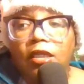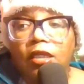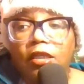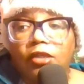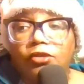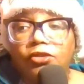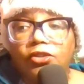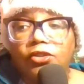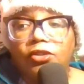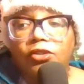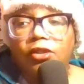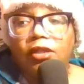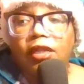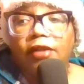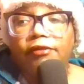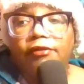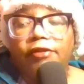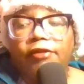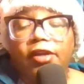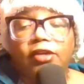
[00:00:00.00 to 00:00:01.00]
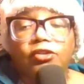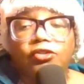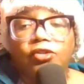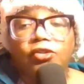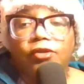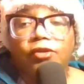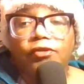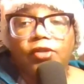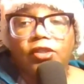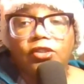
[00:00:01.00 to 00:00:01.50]
there's still a lot of factors you
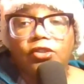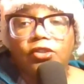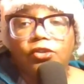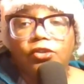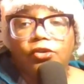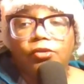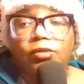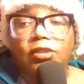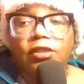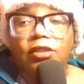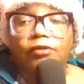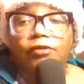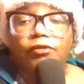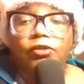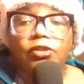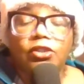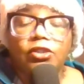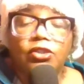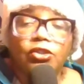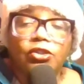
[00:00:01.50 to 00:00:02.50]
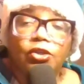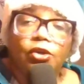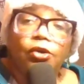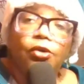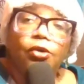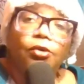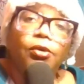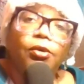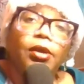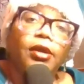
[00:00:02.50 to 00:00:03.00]
have to consider with San
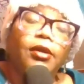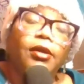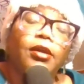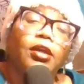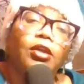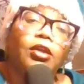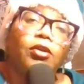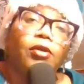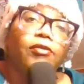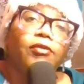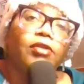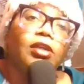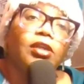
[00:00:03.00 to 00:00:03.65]
Francisco. You have to